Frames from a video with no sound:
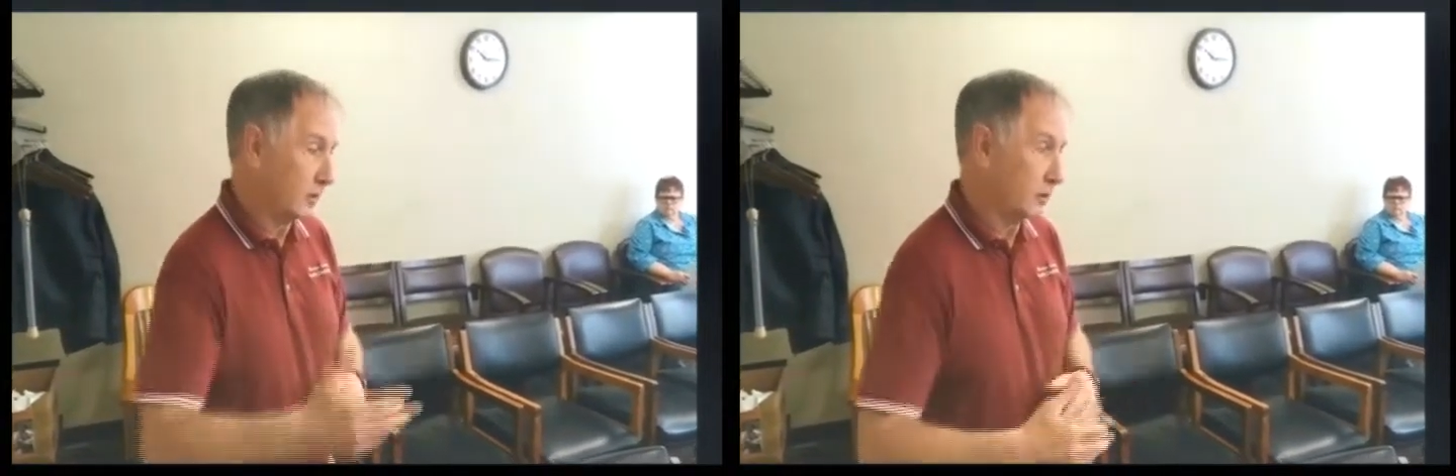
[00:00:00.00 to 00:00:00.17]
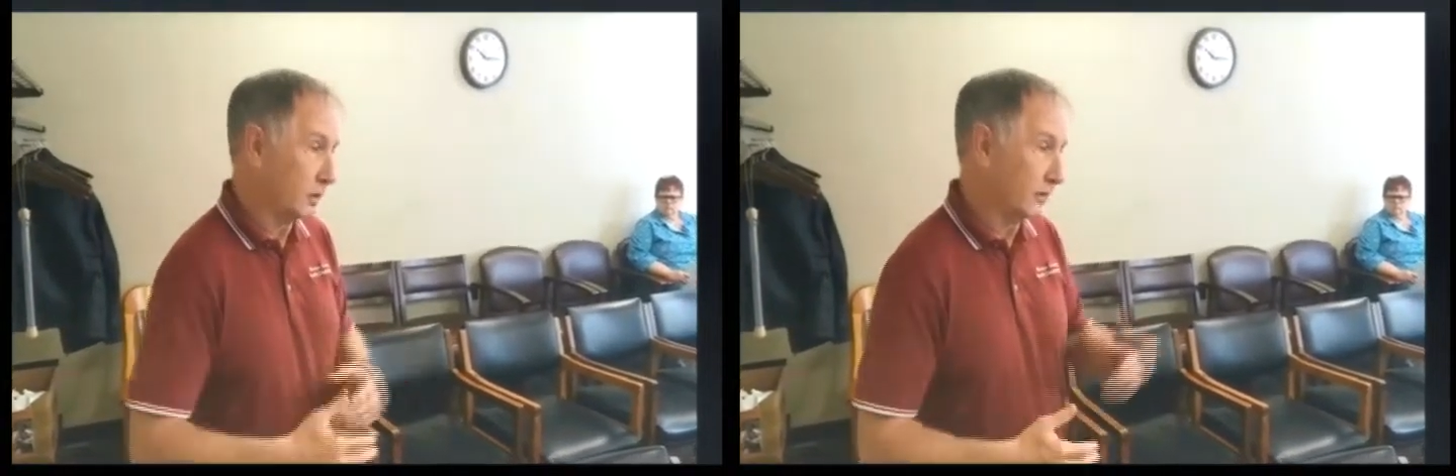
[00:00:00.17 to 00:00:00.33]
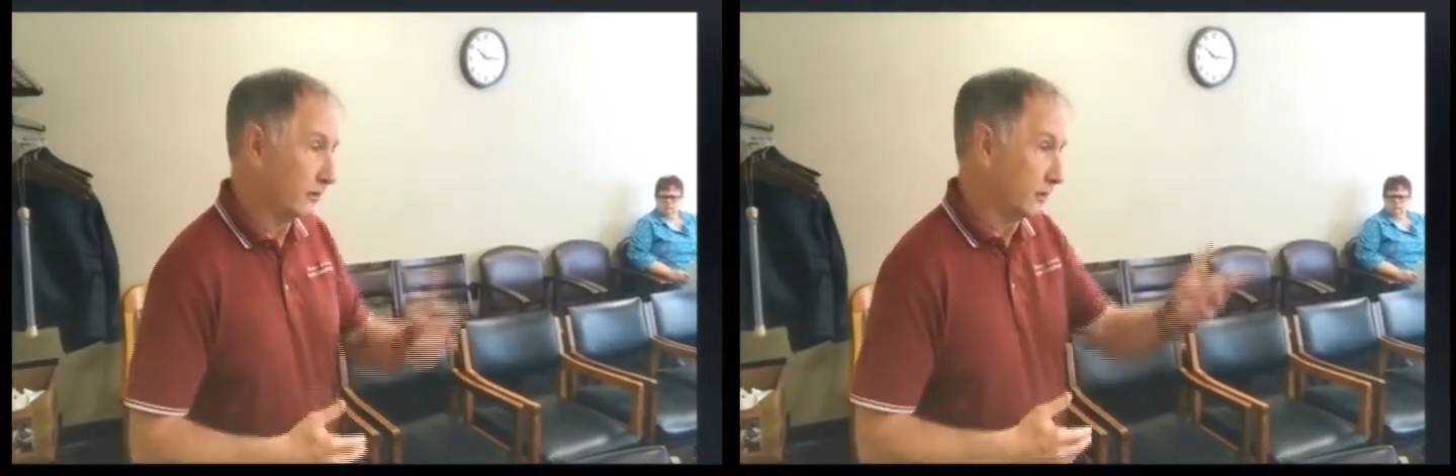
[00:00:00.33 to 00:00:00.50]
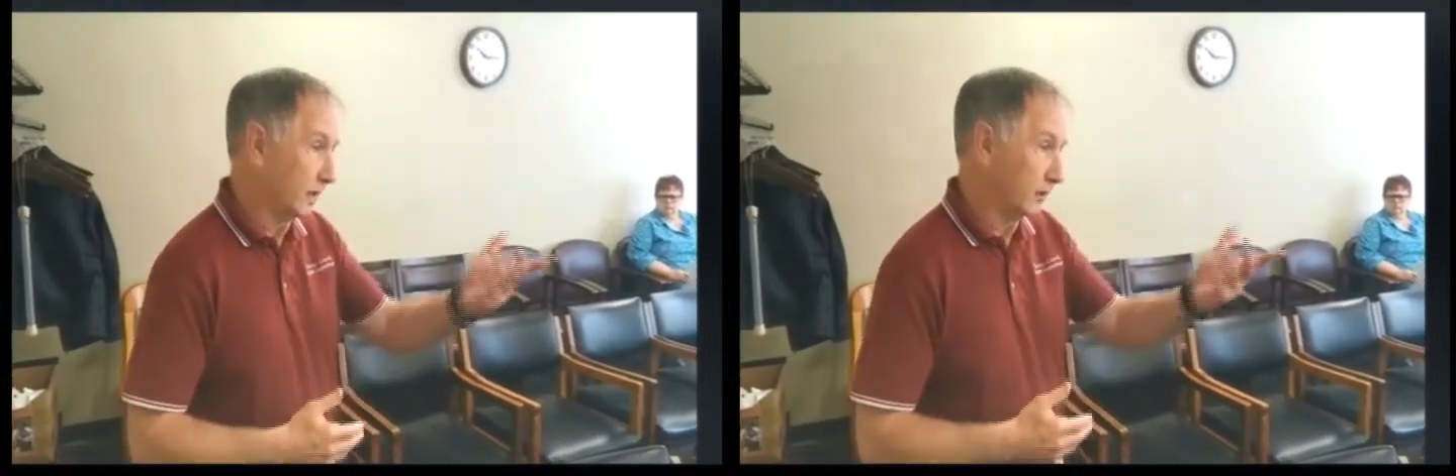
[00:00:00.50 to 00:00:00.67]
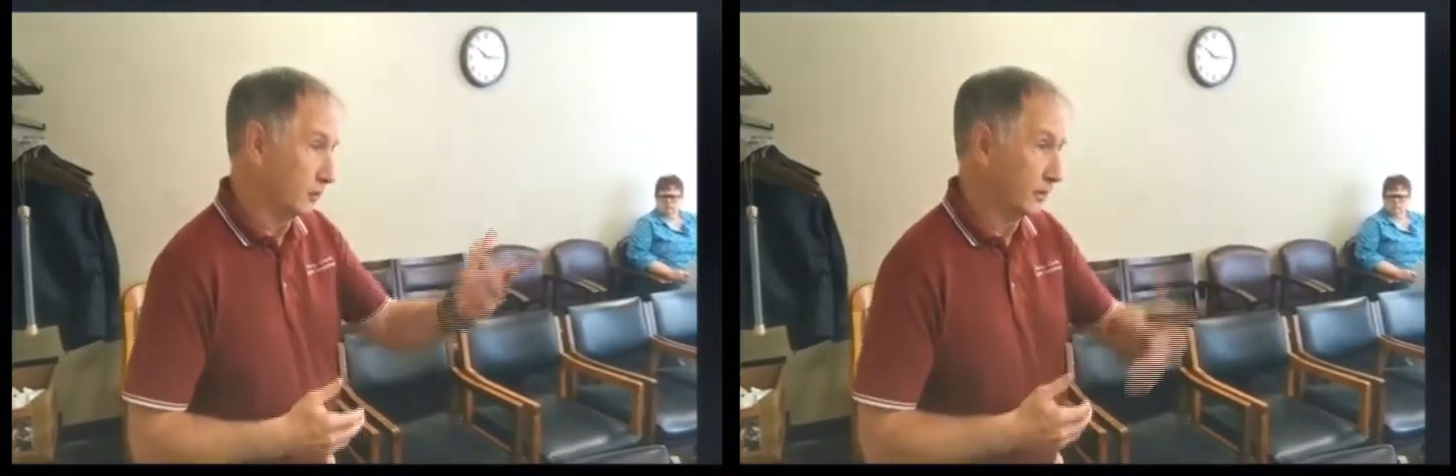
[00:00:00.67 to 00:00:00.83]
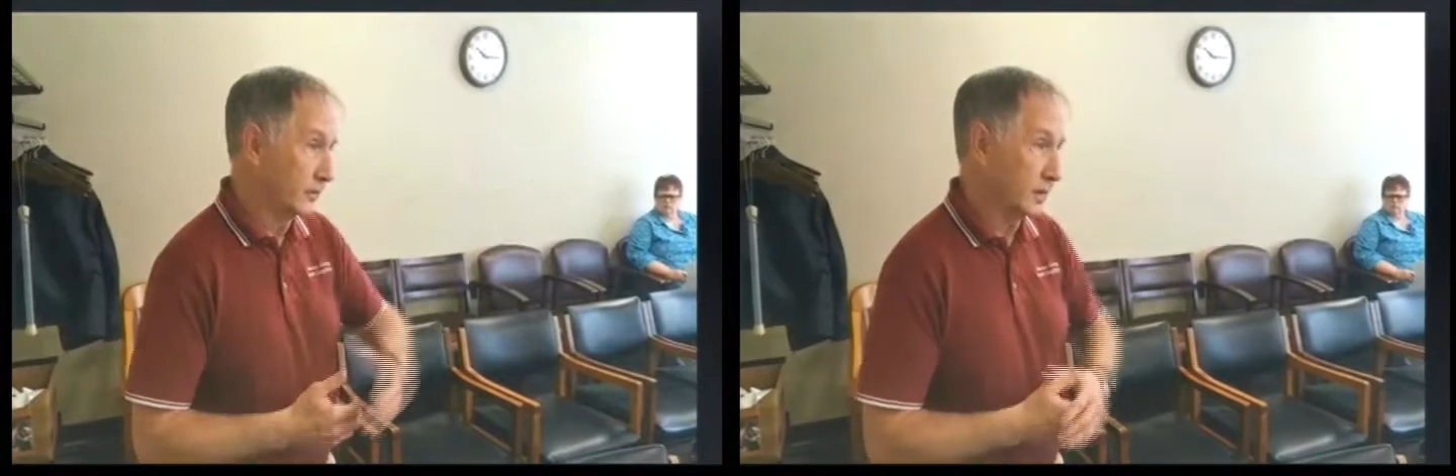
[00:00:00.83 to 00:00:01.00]
we have met
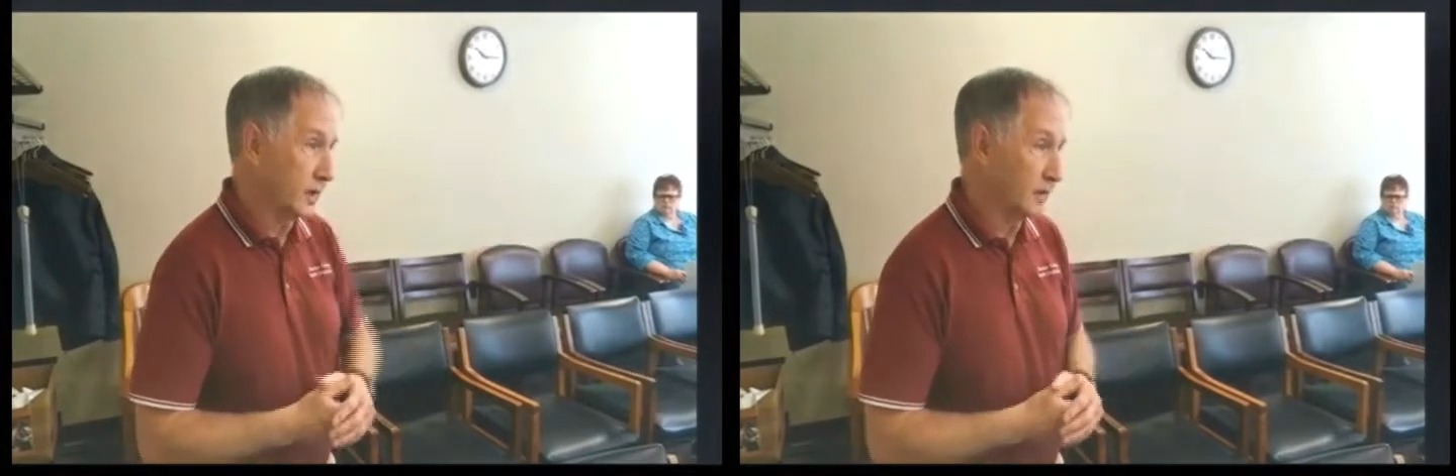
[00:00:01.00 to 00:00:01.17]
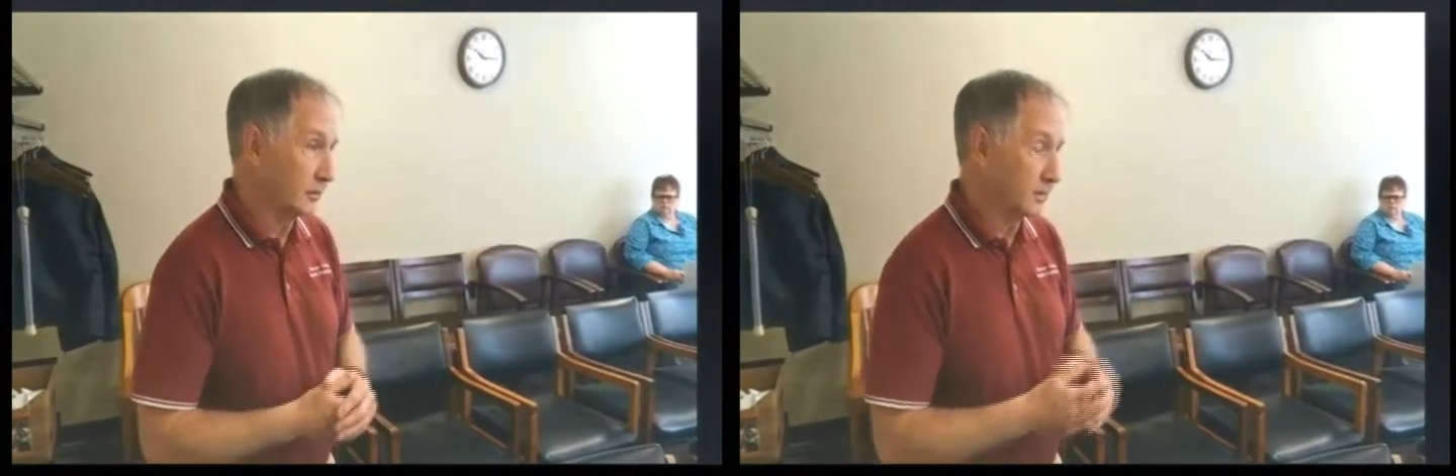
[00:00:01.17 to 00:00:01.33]
with Tom